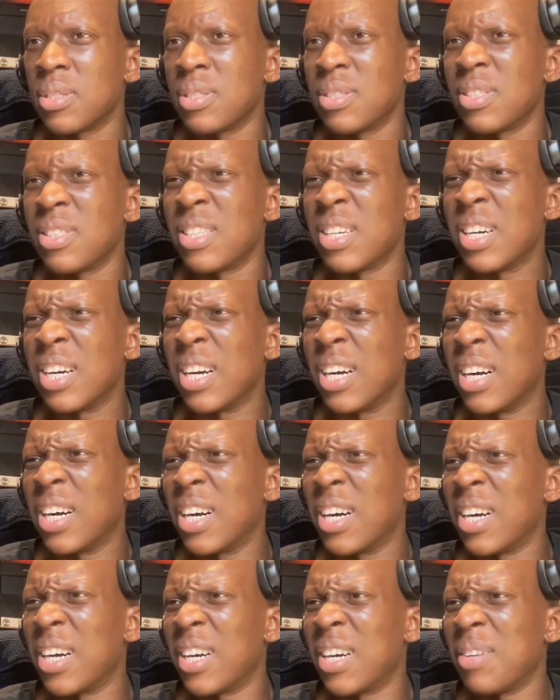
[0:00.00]

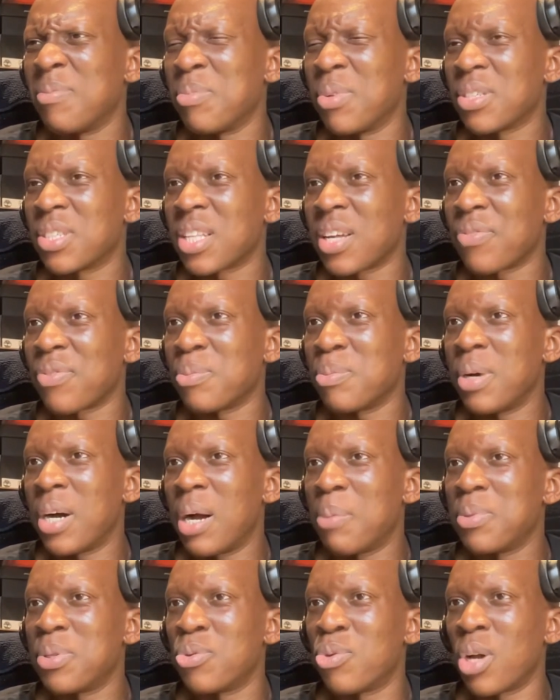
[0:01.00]
Mustafa
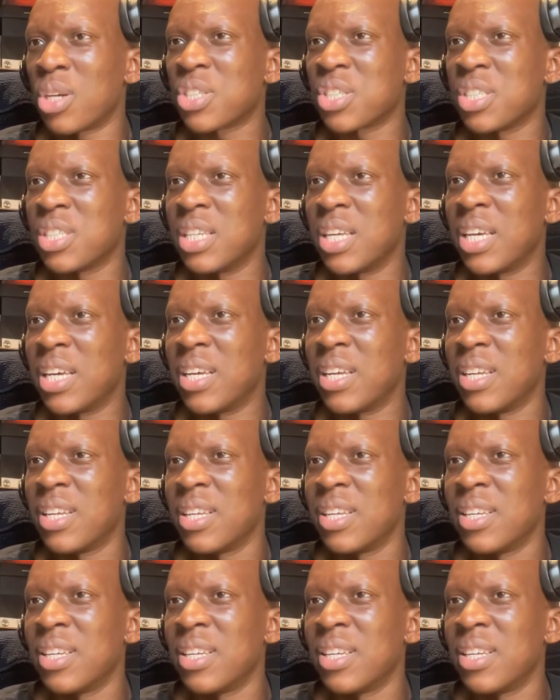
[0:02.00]
Mohammed rushing there.